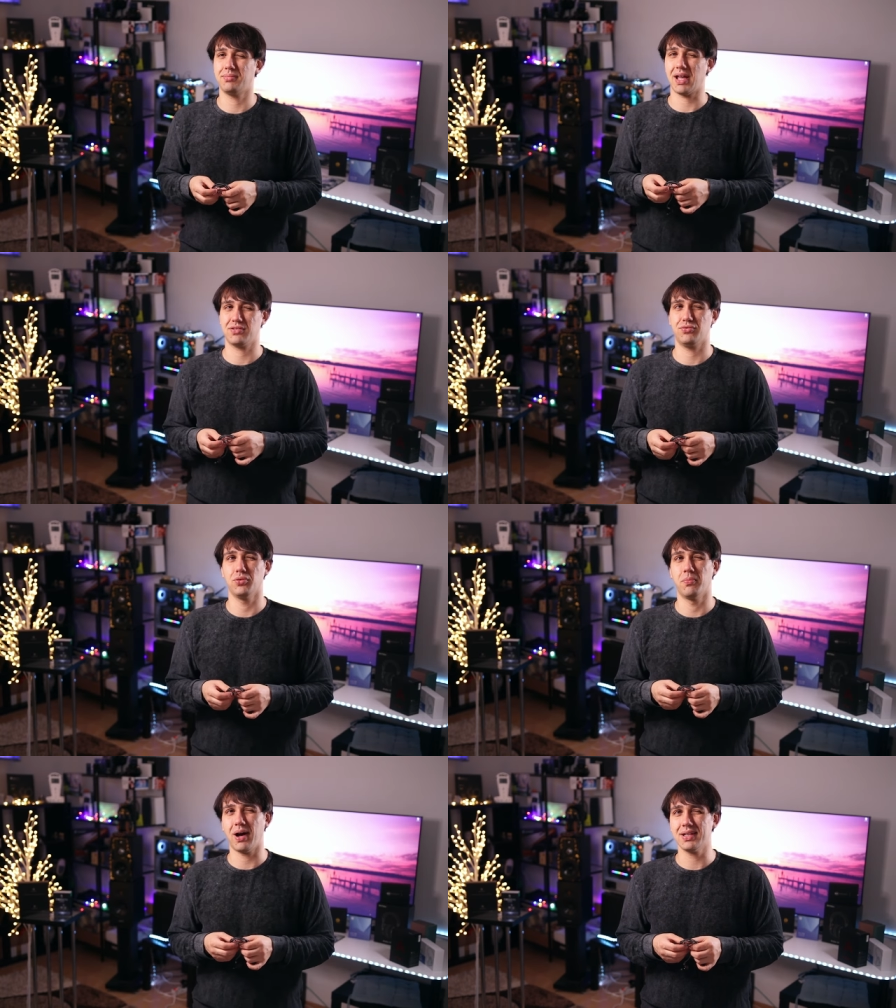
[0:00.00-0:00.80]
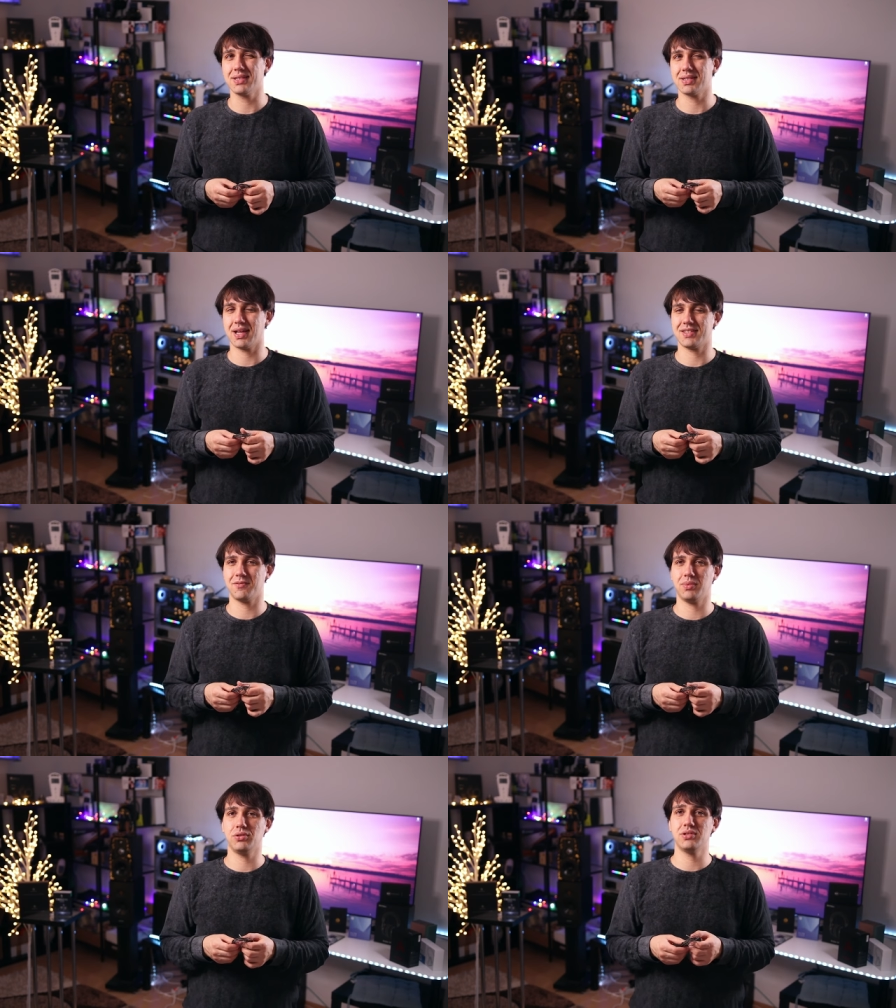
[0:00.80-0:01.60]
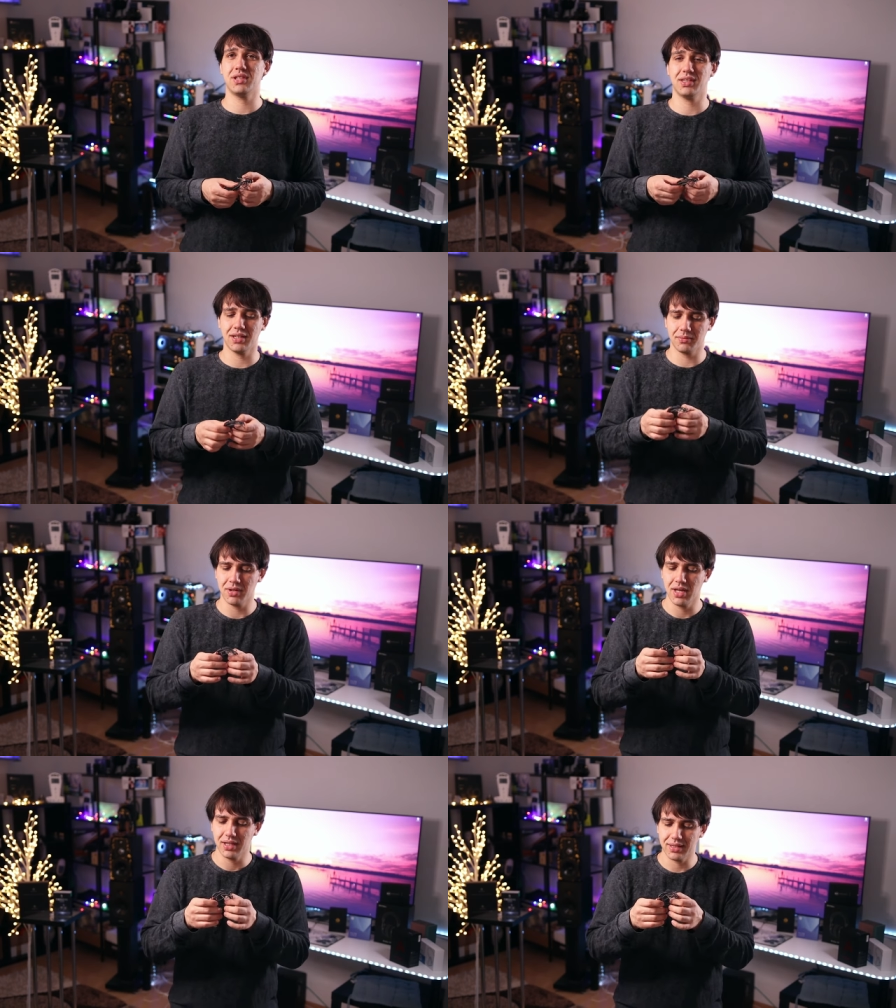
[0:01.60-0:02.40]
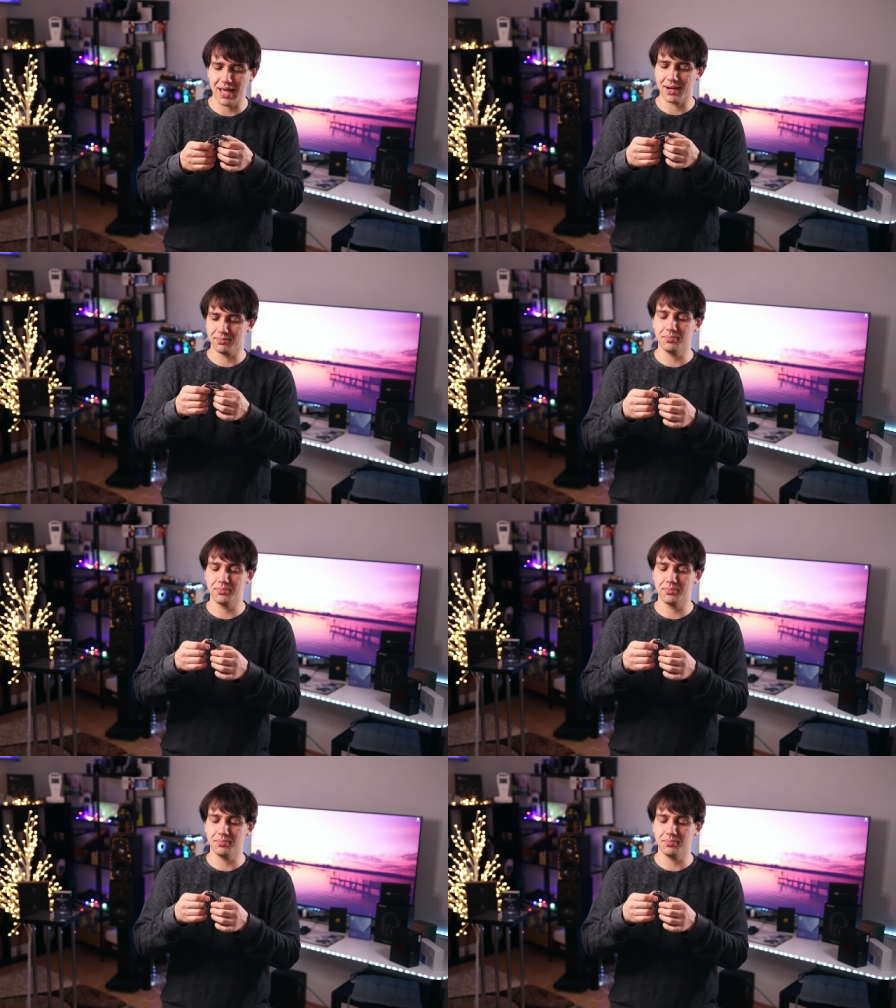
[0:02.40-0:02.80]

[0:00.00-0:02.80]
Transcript: past few months as I've been using them, they are